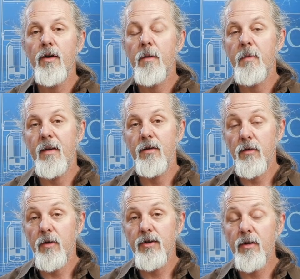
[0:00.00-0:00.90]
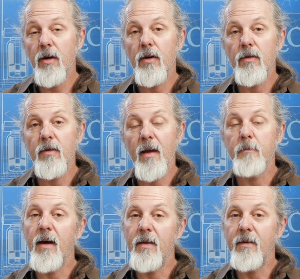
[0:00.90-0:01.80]
you can buy the torch alone
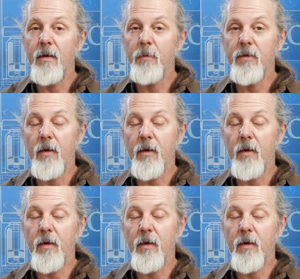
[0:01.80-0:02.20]
and buy the tips